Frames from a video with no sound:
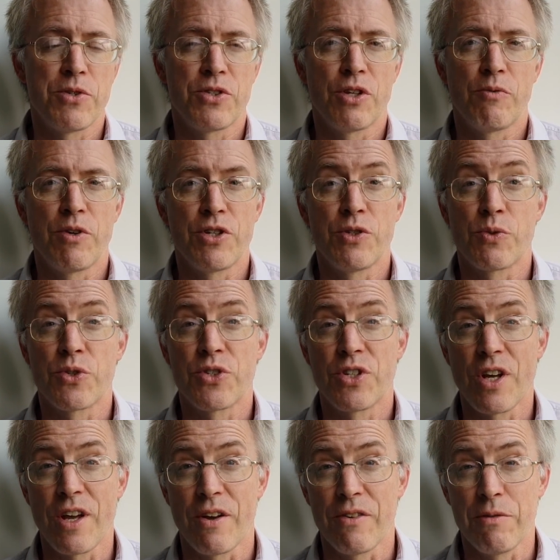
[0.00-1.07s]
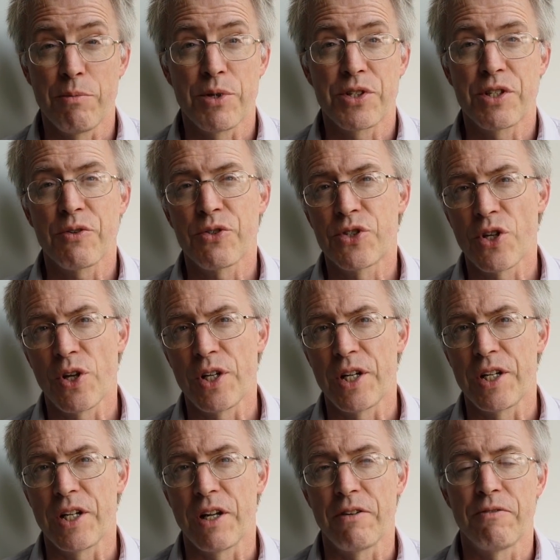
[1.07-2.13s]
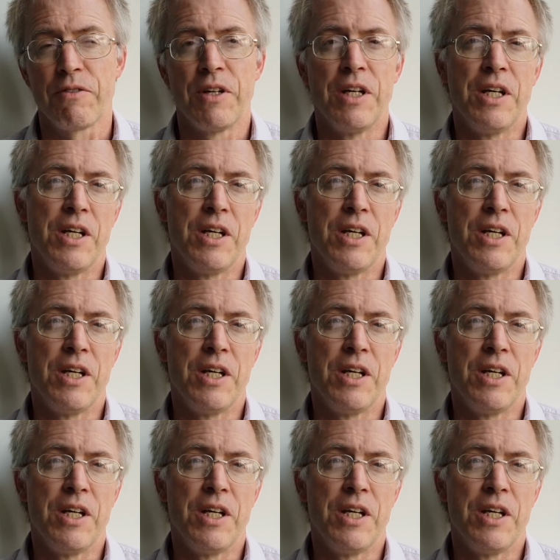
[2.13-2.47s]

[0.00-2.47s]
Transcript: as the original Scion, but still solid enough